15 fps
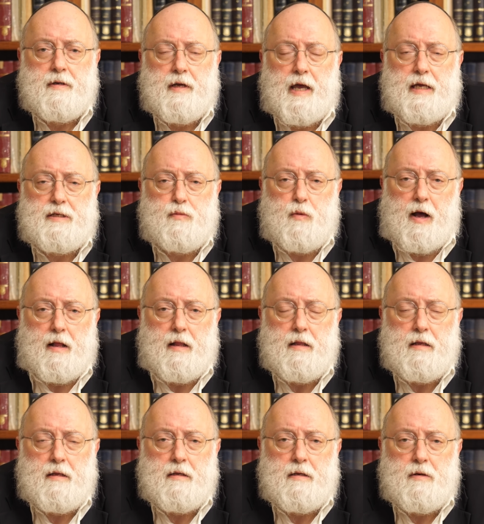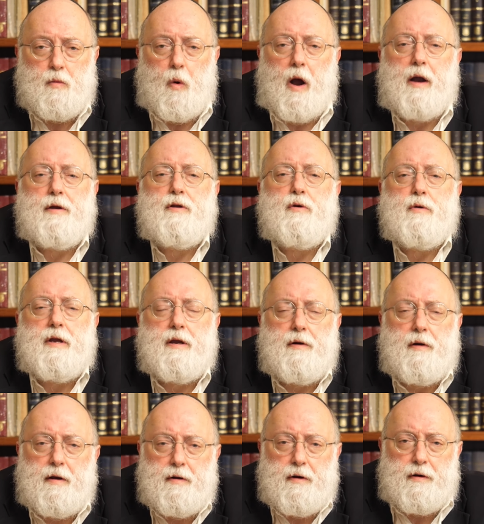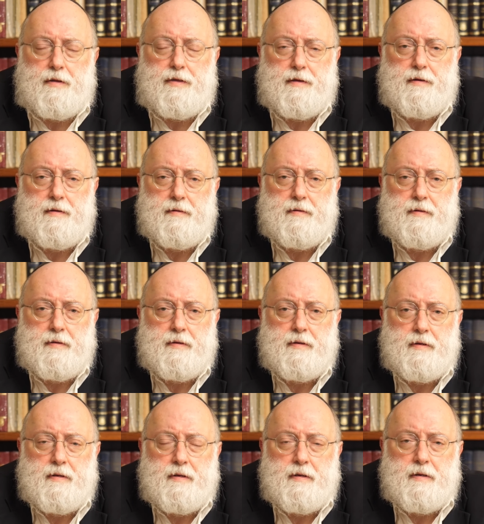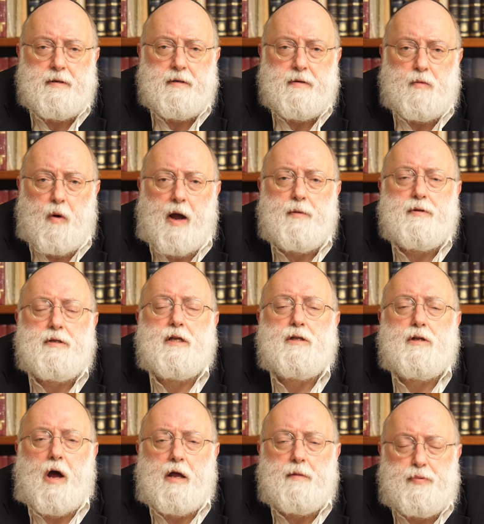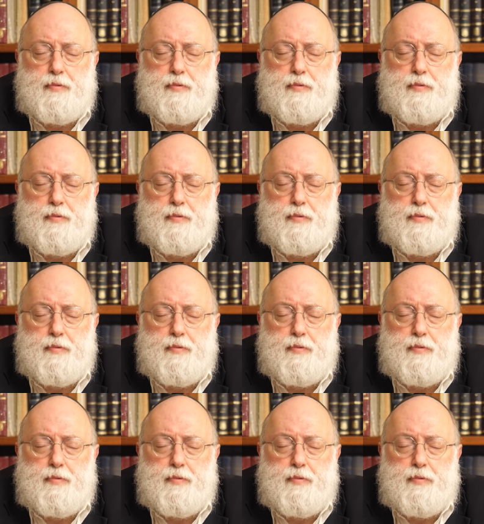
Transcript: as well. Why are you here on earth? Why did God